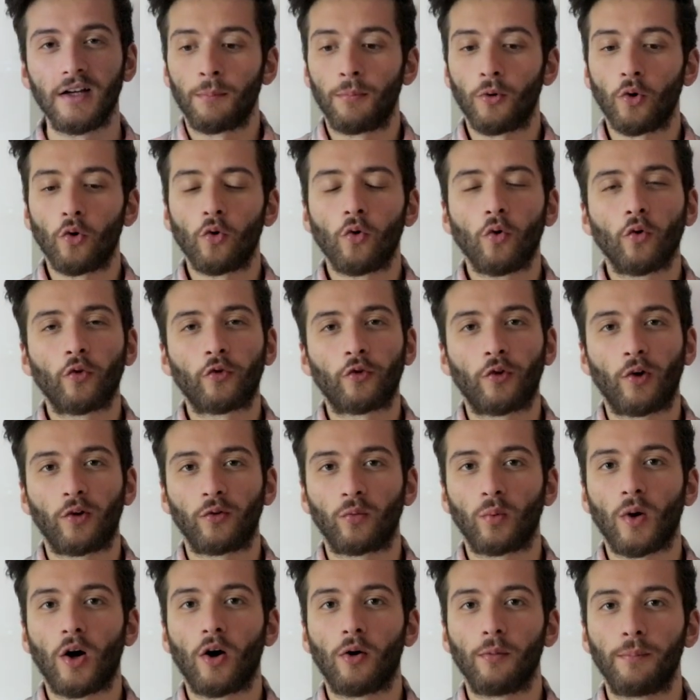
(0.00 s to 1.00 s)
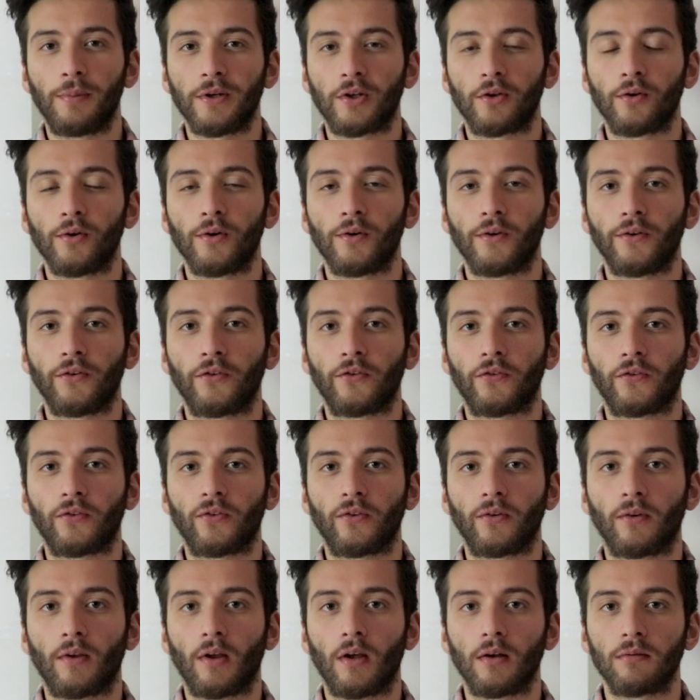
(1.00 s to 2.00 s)
but also as well
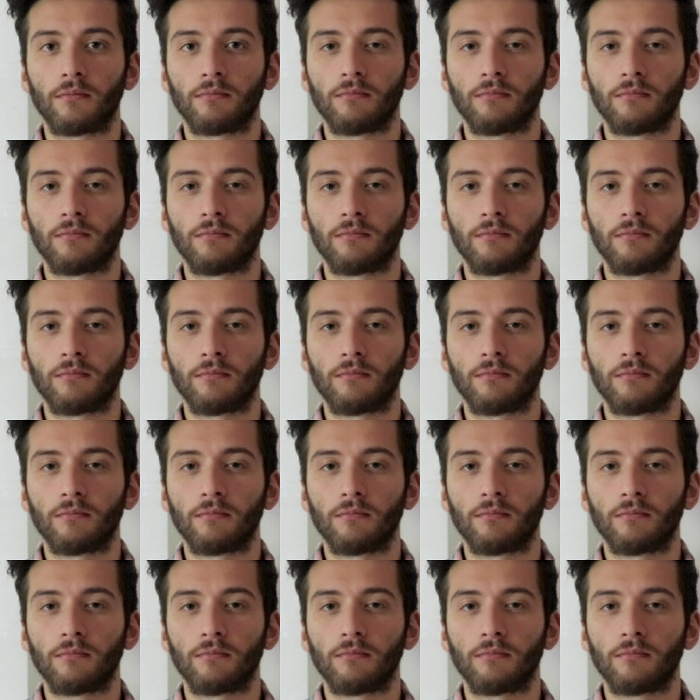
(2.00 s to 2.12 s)
because